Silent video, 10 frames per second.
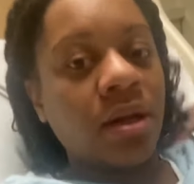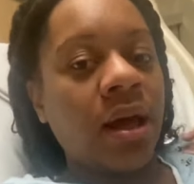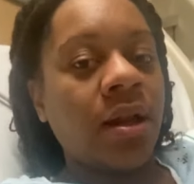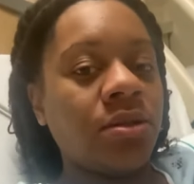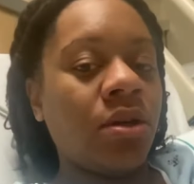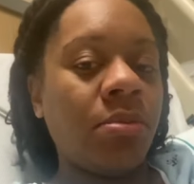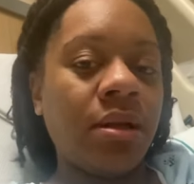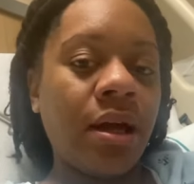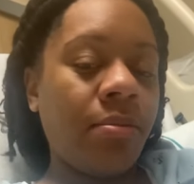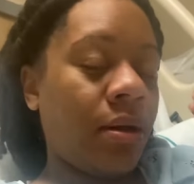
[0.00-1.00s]
They hadn't told
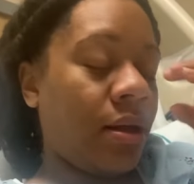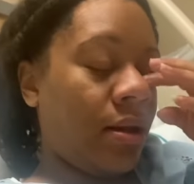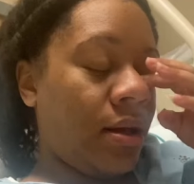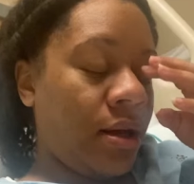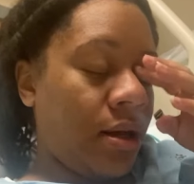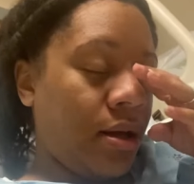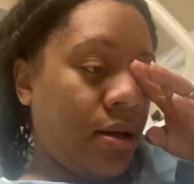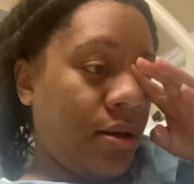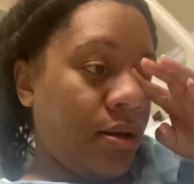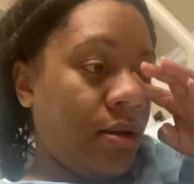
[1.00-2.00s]
me that, but
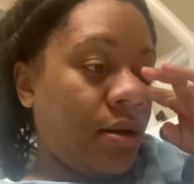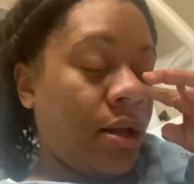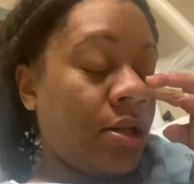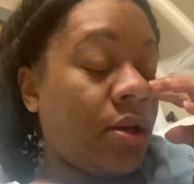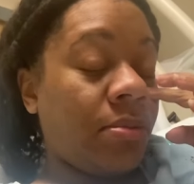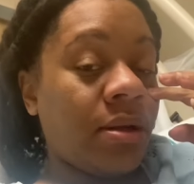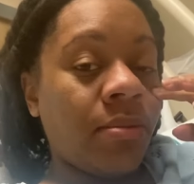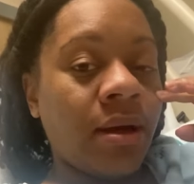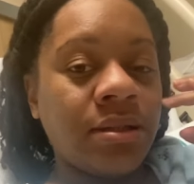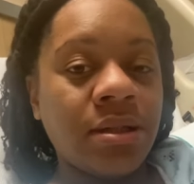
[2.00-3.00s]
they told me to
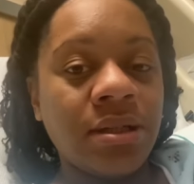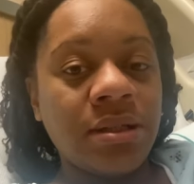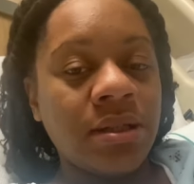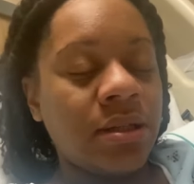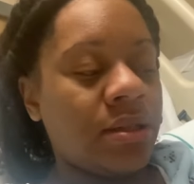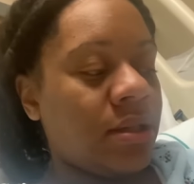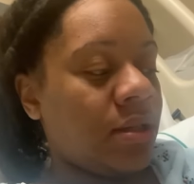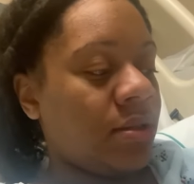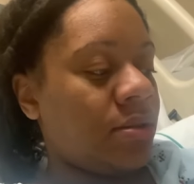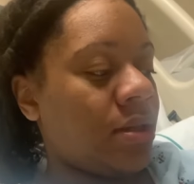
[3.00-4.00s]
basically sit still.